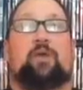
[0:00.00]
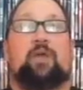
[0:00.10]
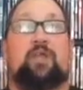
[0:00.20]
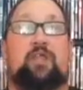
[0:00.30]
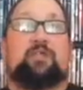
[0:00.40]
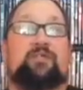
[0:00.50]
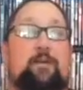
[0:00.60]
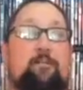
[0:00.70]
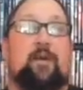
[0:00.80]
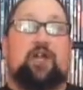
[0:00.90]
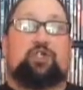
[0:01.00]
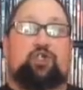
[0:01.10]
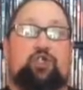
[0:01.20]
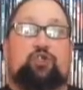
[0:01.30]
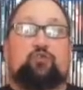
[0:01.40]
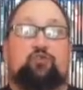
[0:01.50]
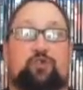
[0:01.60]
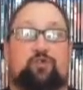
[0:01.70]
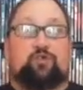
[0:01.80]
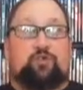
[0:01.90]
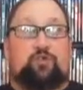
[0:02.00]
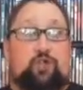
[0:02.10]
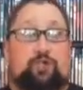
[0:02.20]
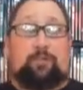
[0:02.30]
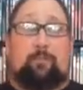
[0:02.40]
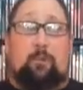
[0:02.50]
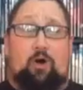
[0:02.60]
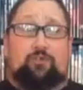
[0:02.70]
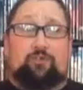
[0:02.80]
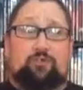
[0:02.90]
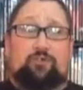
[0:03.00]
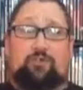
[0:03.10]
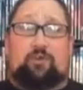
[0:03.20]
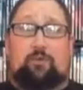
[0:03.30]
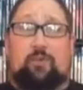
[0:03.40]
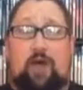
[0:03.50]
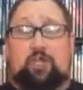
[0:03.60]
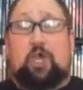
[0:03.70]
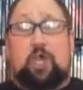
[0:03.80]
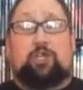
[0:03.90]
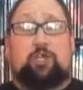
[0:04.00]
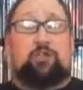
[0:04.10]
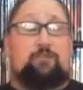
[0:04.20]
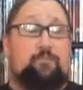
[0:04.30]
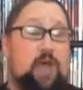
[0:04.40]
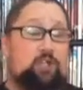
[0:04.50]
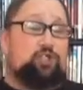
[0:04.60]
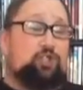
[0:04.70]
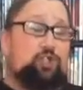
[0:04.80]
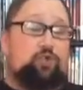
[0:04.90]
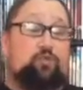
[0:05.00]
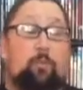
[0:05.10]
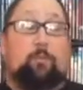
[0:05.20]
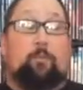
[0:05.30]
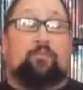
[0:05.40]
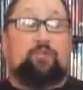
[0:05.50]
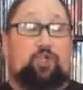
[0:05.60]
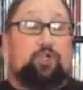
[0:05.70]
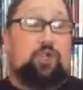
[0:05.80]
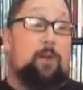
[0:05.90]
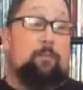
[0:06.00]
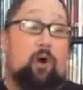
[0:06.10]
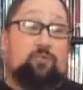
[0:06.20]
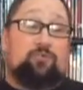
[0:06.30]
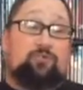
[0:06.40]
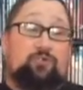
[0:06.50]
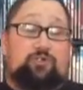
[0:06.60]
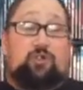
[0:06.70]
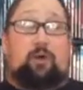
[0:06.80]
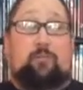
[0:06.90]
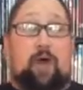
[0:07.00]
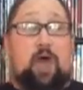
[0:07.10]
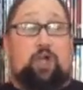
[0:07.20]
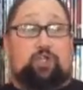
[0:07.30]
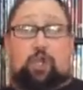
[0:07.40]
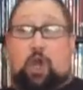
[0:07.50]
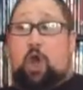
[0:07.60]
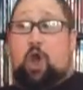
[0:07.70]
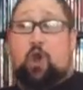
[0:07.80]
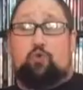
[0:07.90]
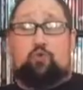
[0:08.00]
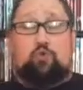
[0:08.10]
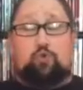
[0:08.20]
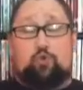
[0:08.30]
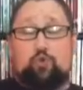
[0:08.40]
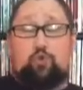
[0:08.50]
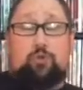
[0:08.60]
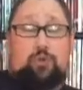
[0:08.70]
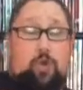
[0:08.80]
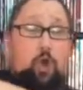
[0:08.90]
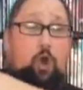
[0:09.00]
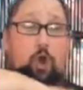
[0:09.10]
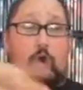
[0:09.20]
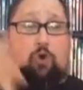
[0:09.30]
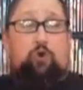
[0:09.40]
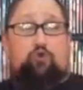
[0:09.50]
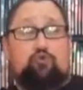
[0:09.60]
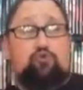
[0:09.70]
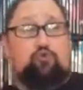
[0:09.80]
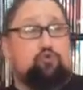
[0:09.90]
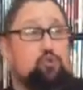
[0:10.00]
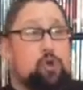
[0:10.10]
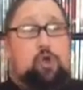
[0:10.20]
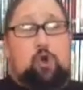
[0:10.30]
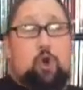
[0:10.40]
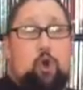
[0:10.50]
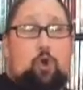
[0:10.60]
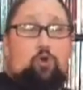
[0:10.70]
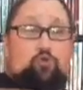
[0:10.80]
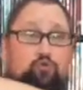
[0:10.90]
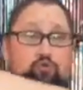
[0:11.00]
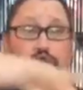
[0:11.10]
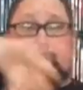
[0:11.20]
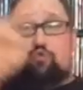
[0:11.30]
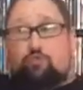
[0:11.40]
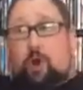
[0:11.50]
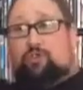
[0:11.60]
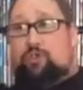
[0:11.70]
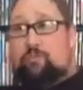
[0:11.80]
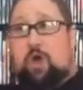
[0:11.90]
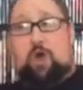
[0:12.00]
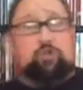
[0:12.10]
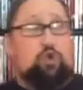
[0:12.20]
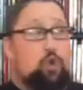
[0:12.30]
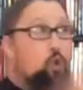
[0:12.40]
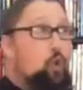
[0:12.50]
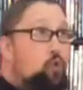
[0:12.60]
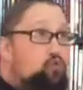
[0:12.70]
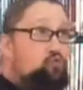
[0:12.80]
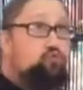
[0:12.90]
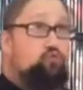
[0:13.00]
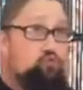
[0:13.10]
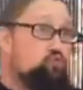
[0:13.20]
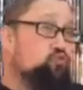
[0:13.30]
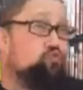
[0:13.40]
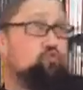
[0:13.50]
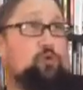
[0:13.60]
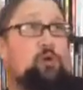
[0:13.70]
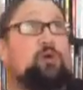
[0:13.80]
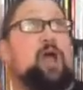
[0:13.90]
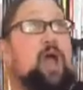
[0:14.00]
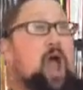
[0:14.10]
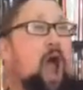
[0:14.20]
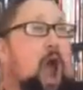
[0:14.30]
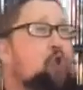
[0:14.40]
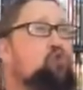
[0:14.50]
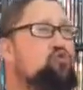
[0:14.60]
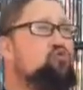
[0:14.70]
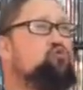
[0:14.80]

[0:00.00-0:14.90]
It is the mash, the monster mash, the mash, monster mash, oh, oh, oh, oh, monster mash, oh, oh.